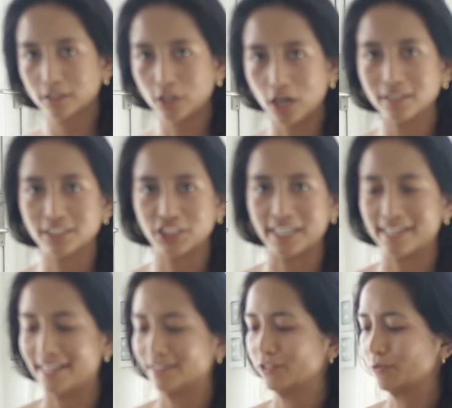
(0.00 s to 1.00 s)

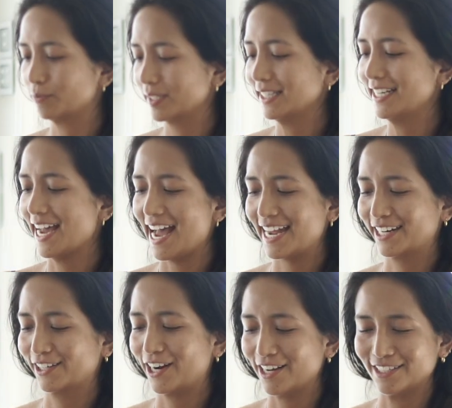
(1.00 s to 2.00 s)
Collagen. It's really high
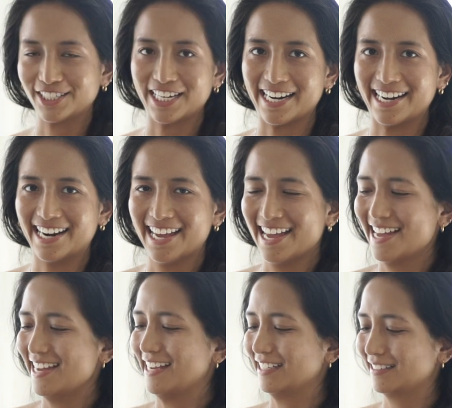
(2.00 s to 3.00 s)
in collagen.
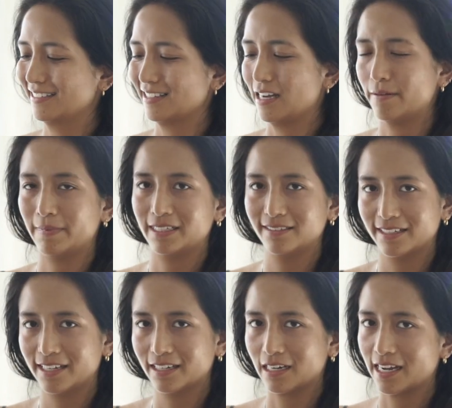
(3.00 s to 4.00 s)
It's
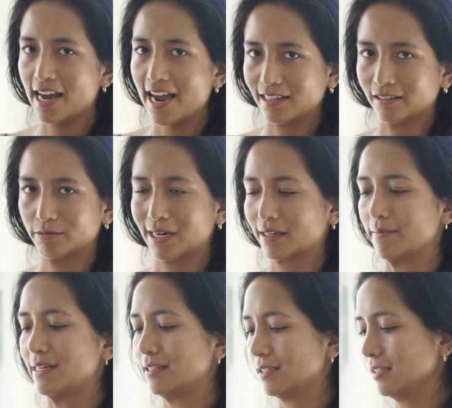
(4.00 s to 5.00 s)
amazing. I highly
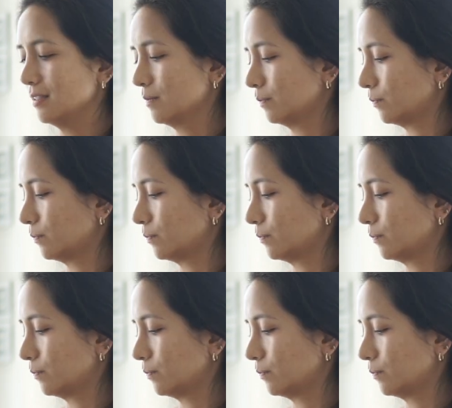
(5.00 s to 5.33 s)
recommend it.